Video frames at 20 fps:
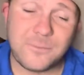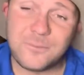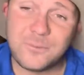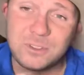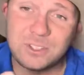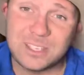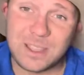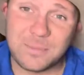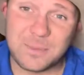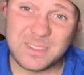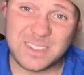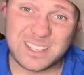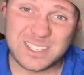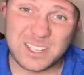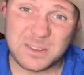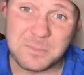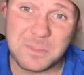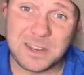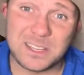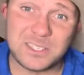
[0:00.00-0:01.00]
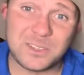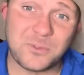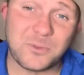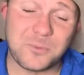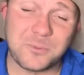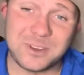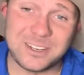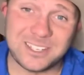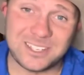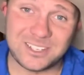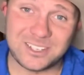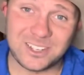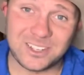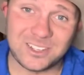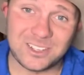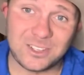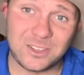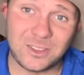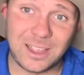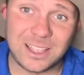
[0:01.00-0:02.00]
for something that's administered from a
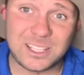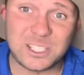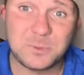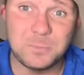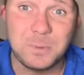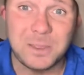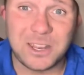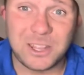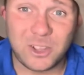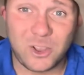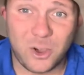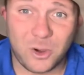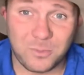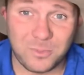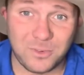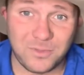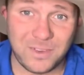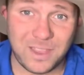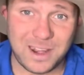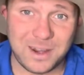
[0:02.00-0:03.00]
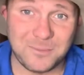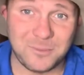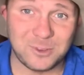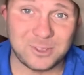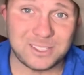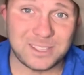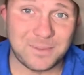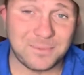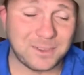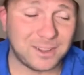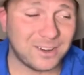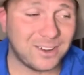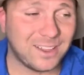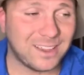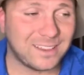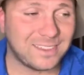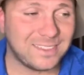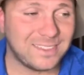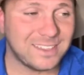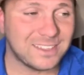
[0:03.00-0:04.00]
distance, like spitting cobra venom or something
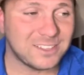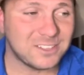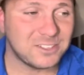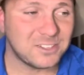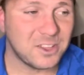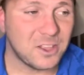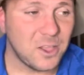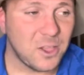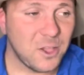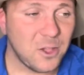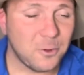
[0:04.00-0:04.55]
like this.